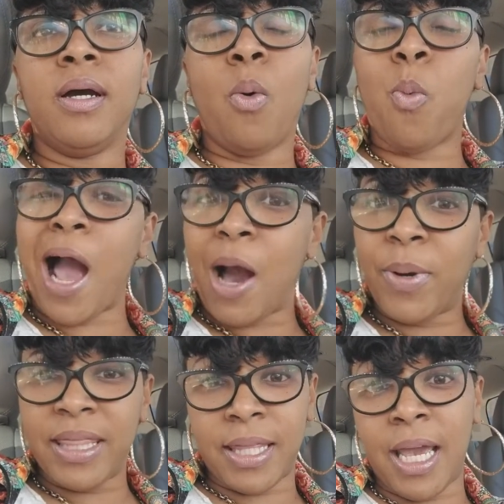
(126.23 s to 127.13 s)
why
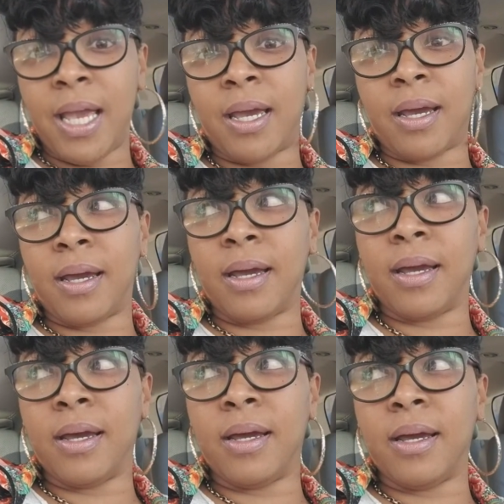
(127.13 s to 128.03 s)
we think
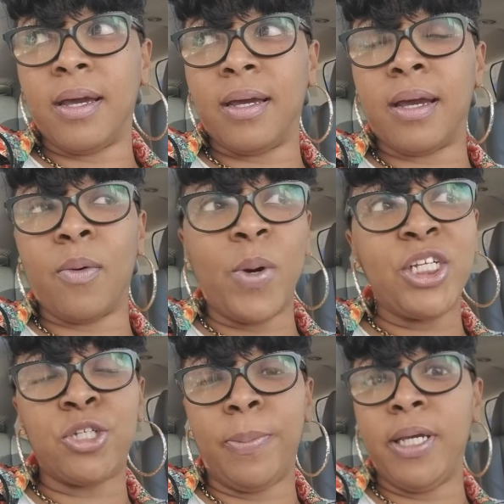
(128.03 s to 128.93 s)
we
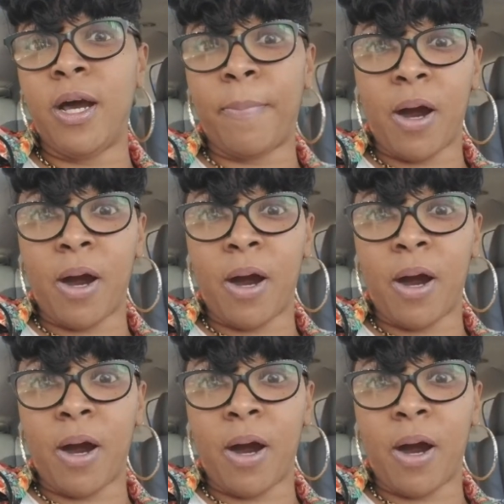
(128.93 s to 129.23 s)
should be up